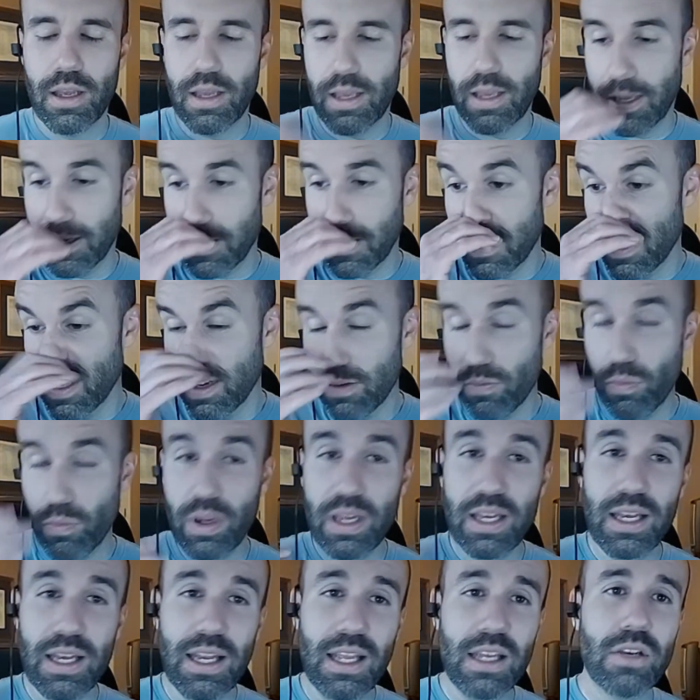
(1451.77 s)
And we
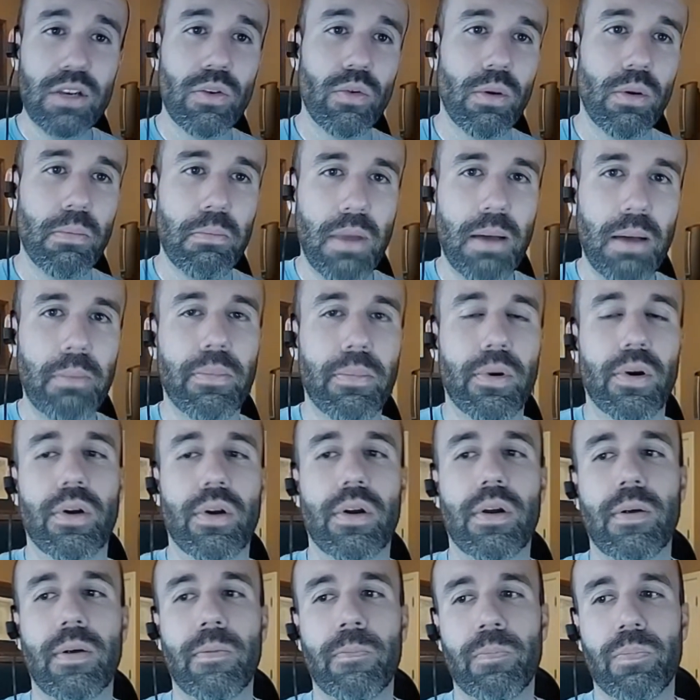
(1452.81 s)
need to remember
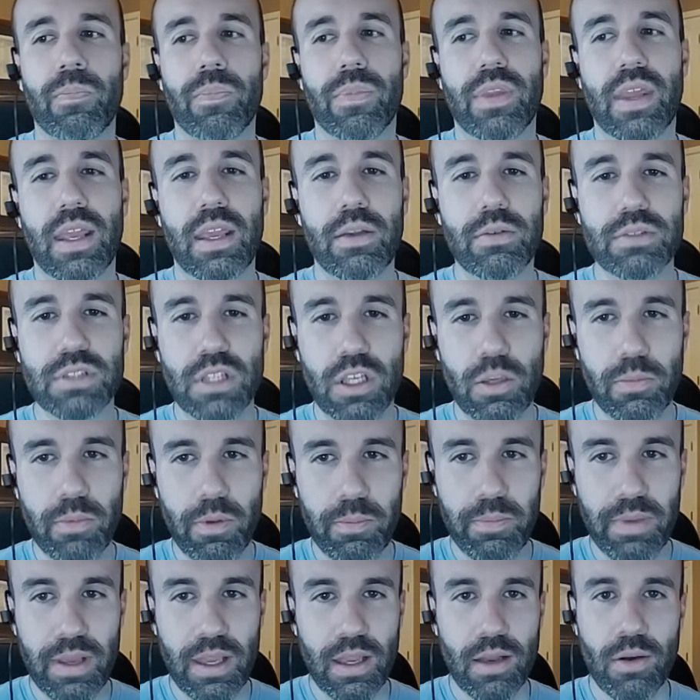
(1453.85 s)
that he was a human
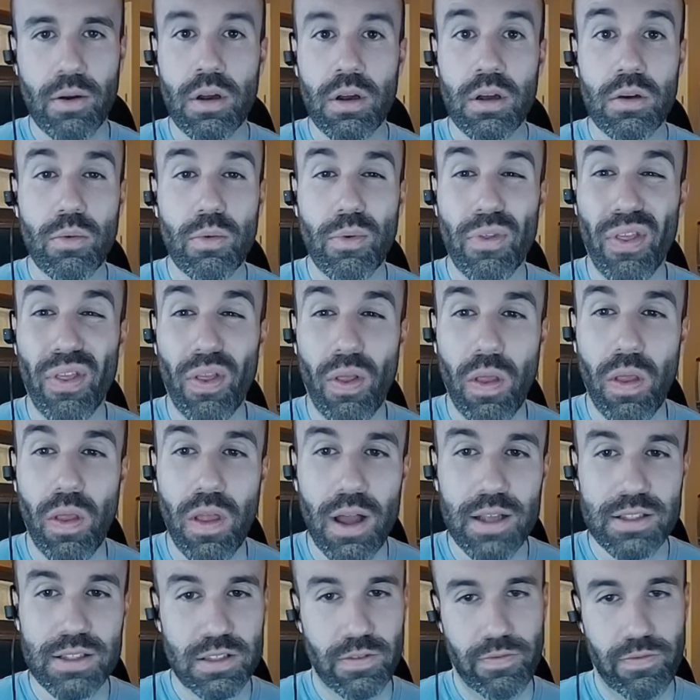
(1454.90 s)
being with
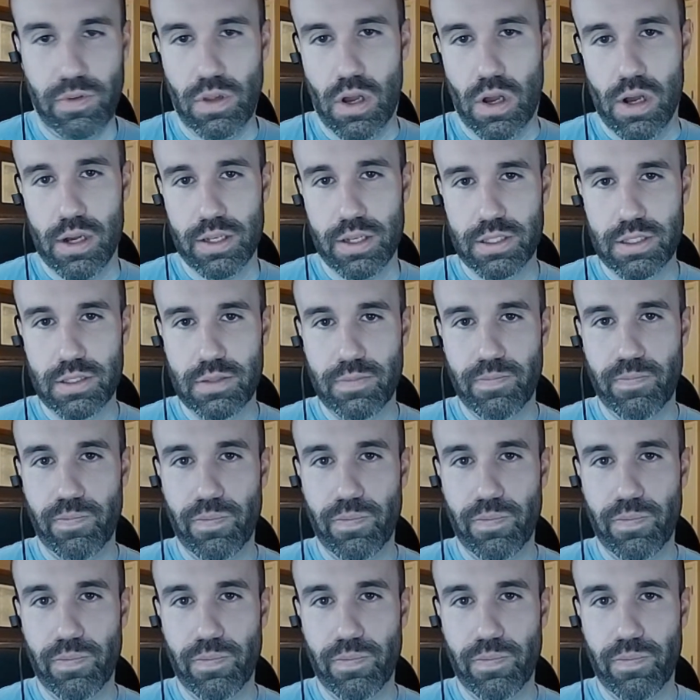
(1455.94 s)
lots of flaws.